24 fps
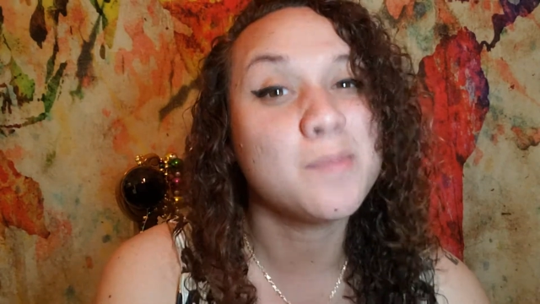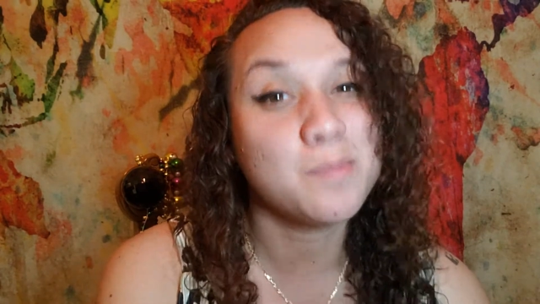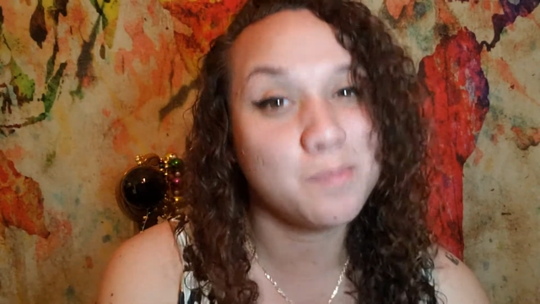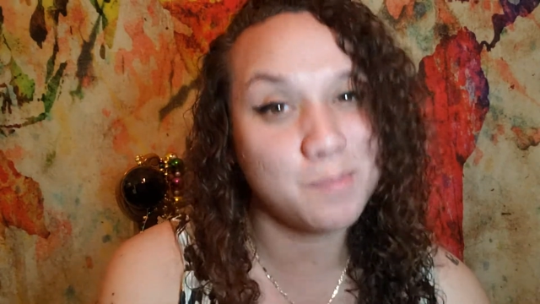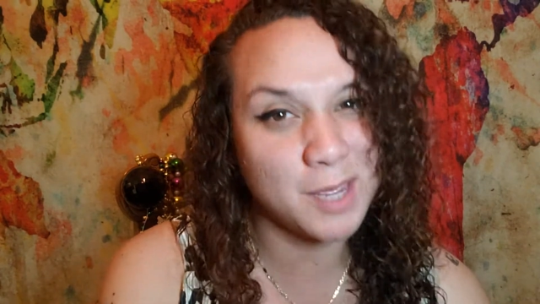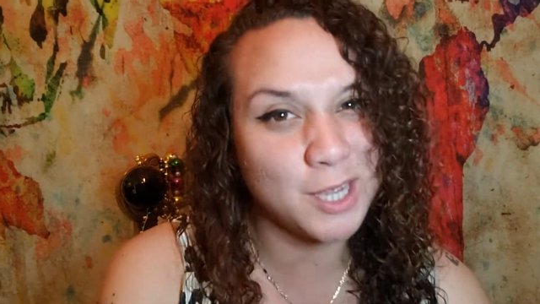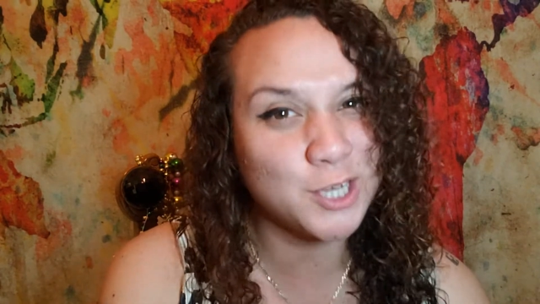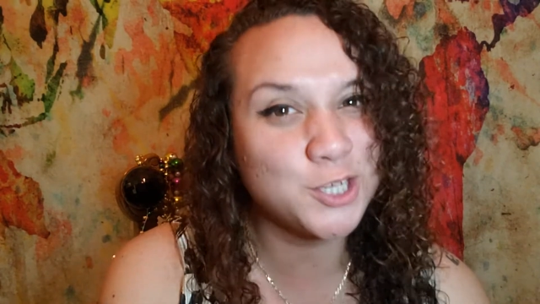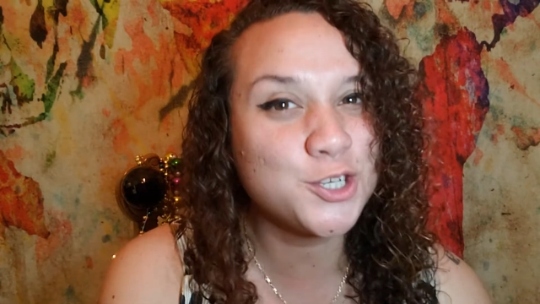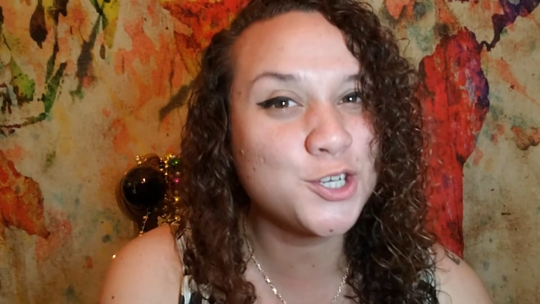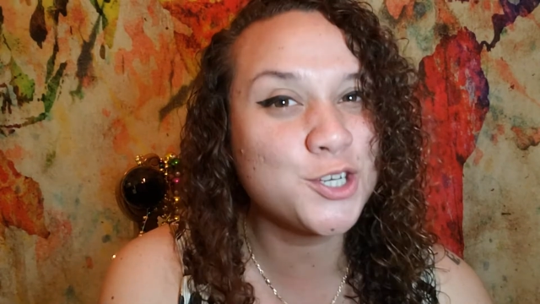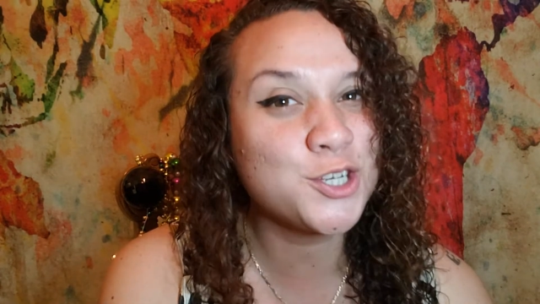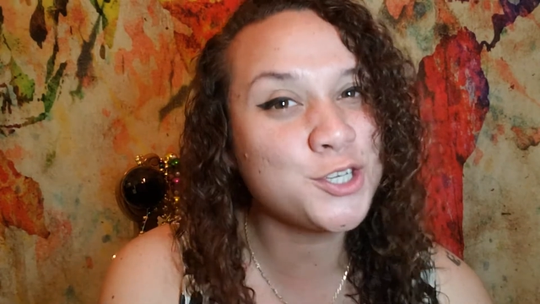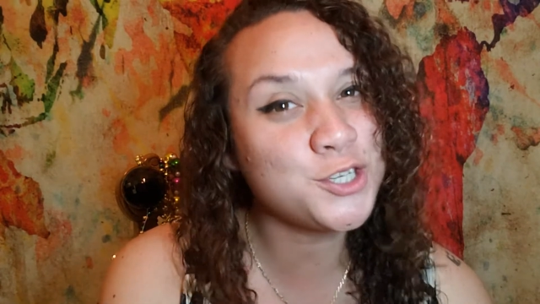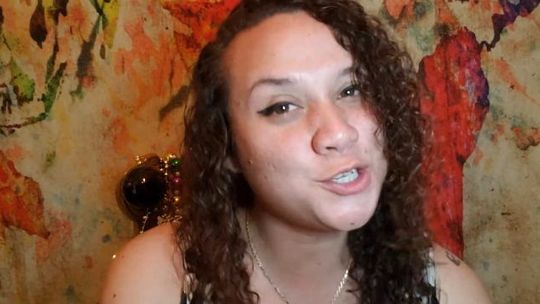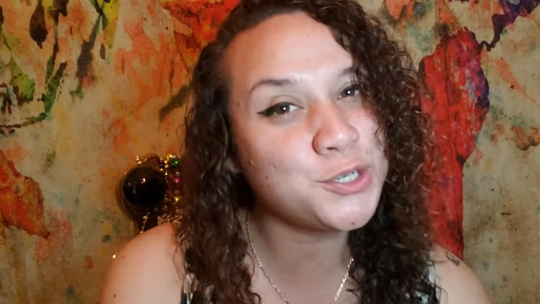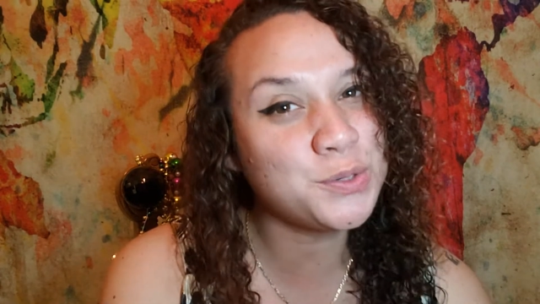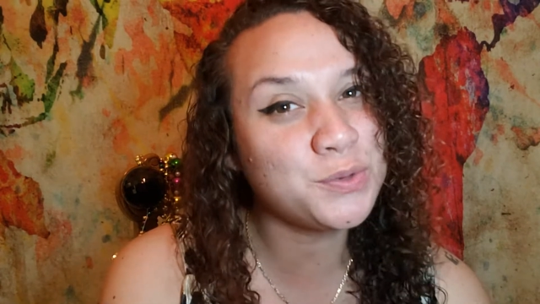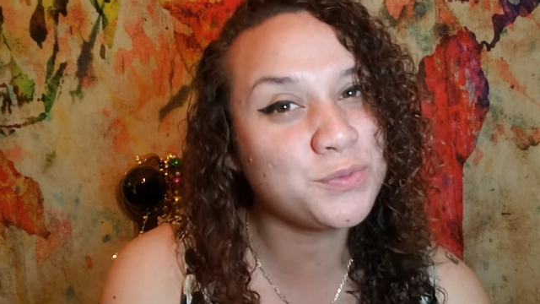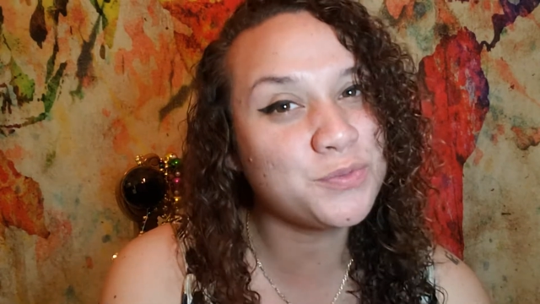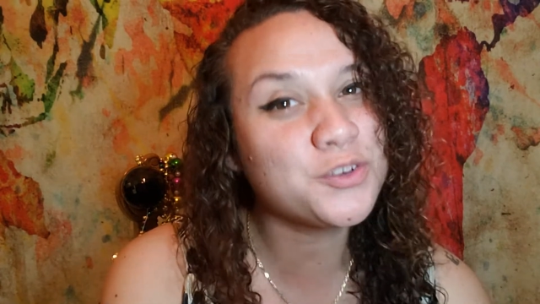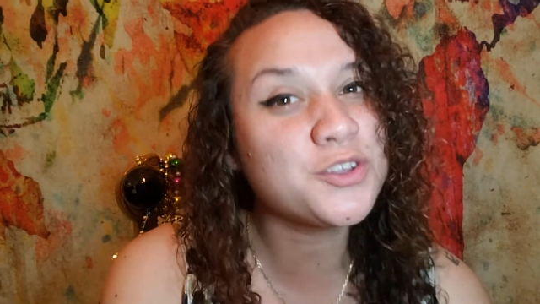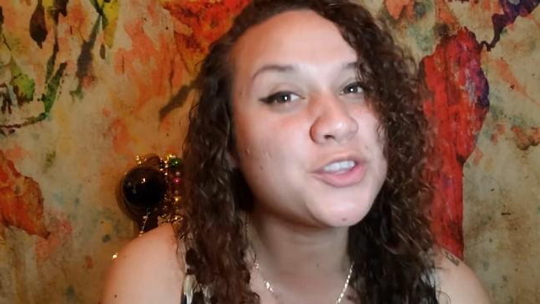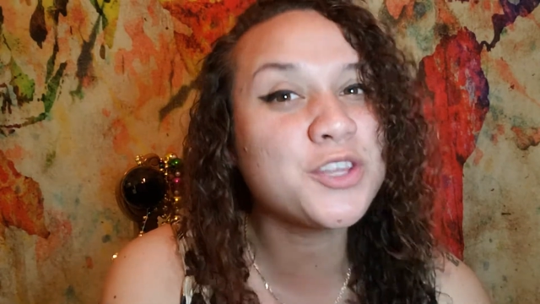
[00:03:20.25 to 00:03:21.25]
make sure you
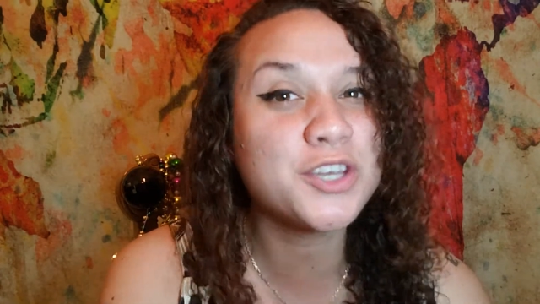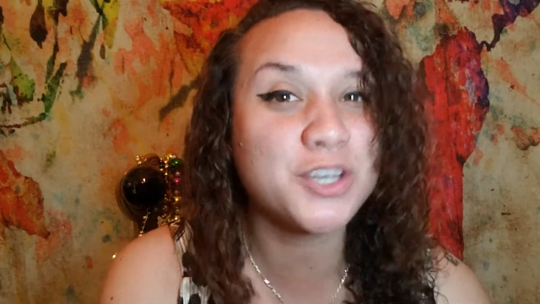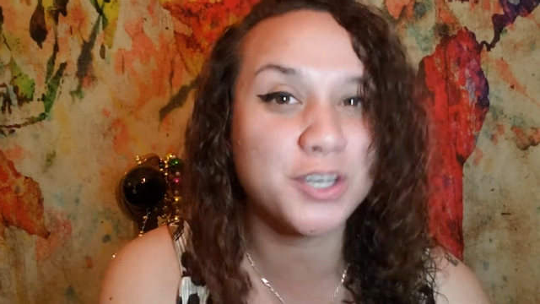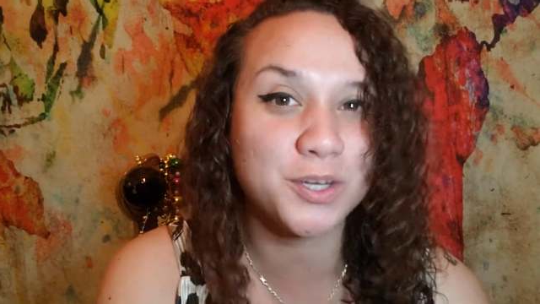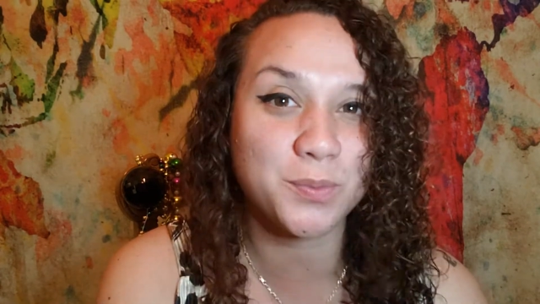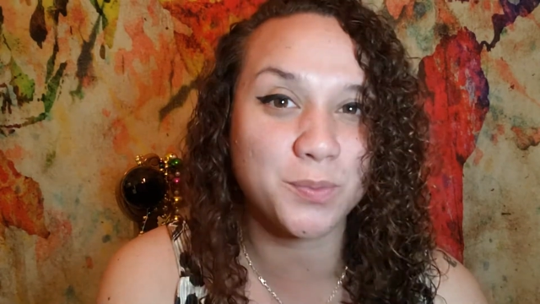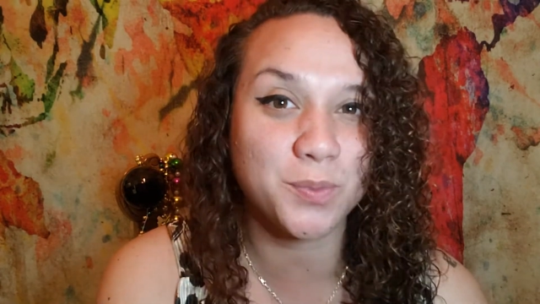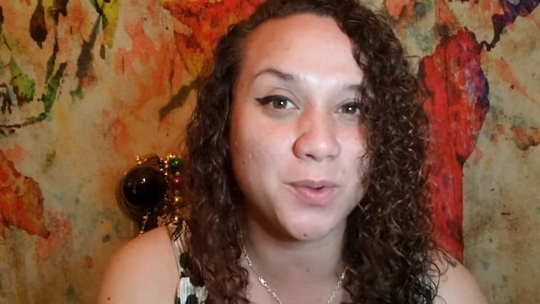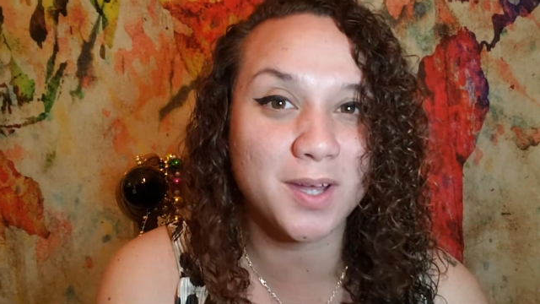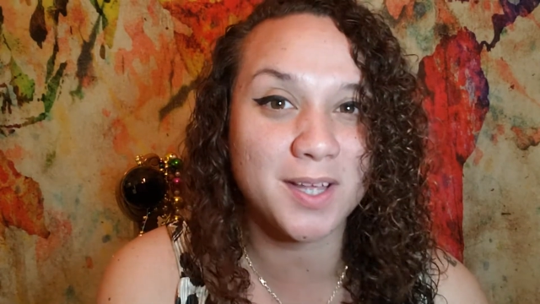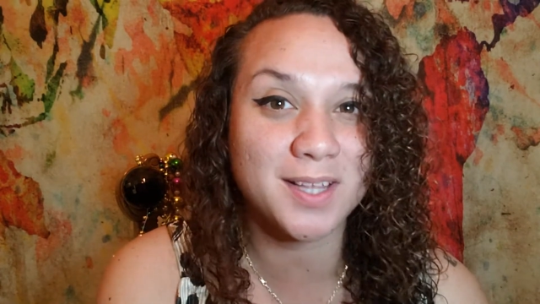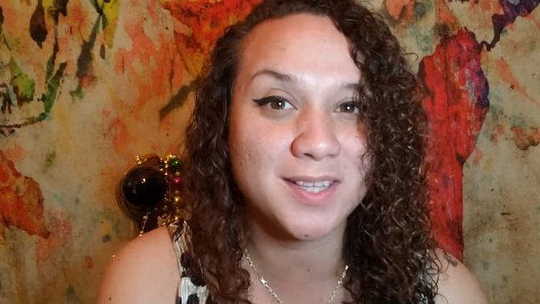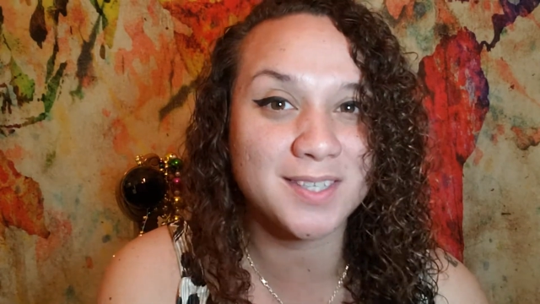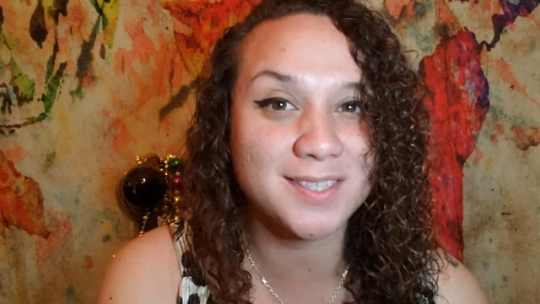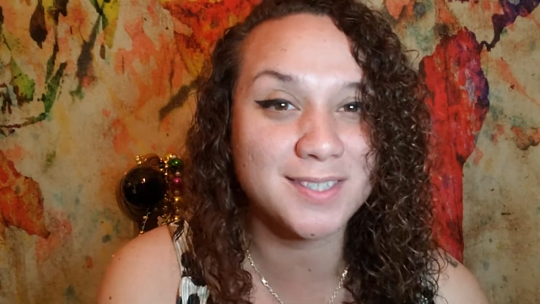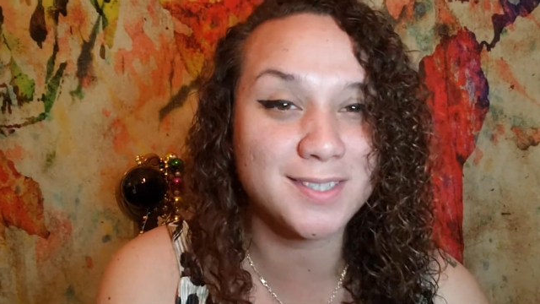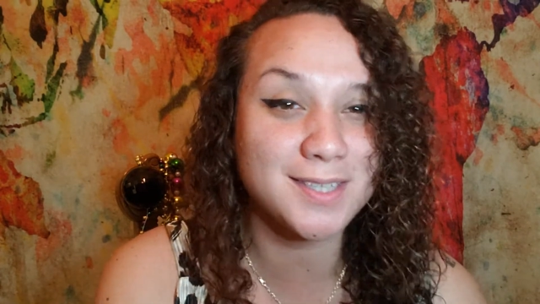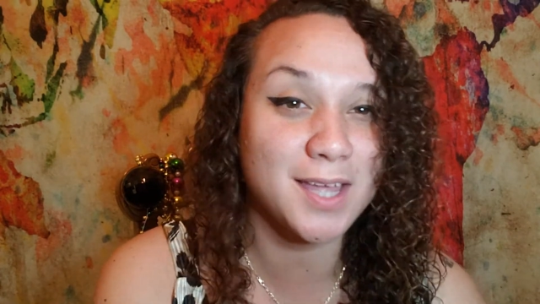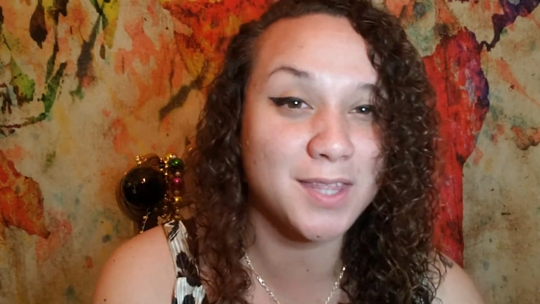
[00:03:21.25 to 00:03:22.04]
do it for the good ones,